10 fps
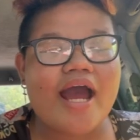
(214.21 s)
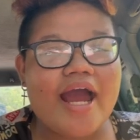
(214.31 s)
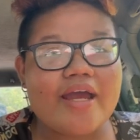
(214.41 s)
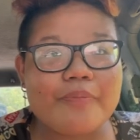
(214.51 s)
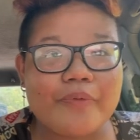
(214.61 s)

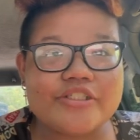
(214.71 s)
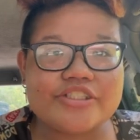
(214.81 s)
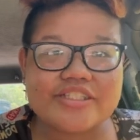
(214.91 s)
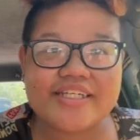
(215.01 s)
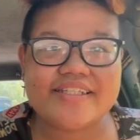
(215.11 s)
I
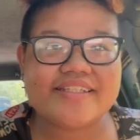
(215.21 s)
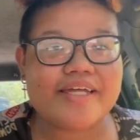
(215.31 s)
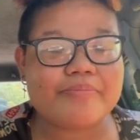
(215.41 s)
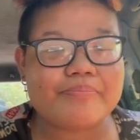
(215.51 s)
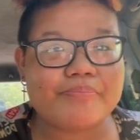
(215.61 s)
appreciated
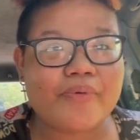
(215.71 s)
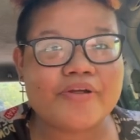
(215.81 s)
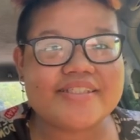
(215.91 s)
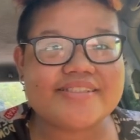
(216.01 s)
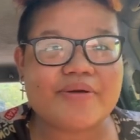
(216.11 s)
that
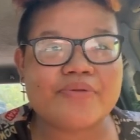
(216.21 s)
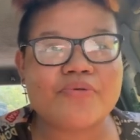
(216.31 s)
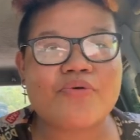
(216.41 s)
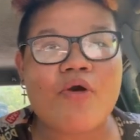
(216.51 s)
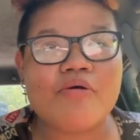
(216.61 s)
Bern is the one
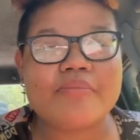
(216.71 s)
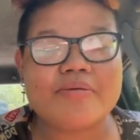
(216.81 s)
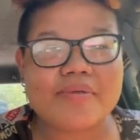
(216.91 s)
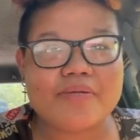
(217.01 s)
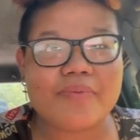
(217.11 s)
who called me
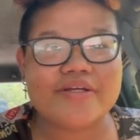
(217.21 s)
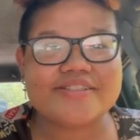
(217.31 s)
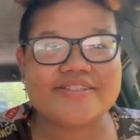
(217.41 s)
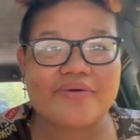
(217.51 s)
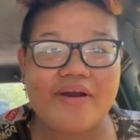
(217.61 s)
Big Bird,
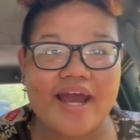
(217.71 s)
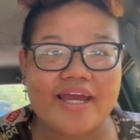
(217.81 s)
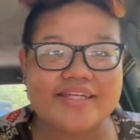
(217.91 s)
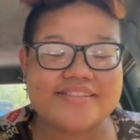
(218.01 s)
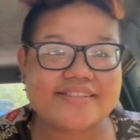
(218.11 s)
so
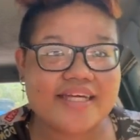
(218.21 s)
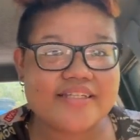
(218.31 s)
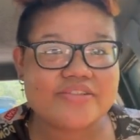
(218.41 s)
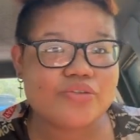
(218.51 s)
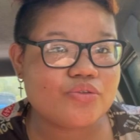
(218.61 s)
I
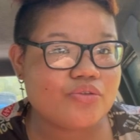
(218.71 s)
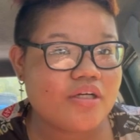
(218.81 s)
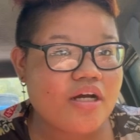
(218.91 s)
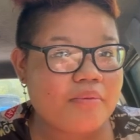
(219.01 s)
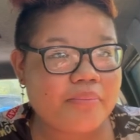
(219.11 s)
decided to
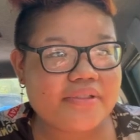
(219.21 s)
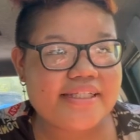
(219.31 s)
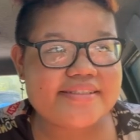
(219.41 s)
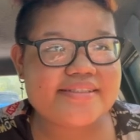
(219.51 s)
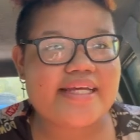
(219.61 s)
put
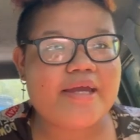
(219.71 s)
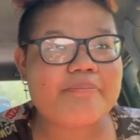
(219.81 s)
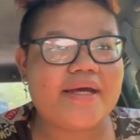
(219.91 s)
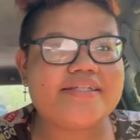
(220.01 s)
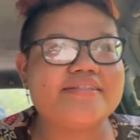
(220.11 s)
in
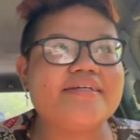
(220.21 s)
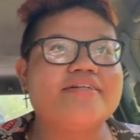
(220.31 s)
Saipan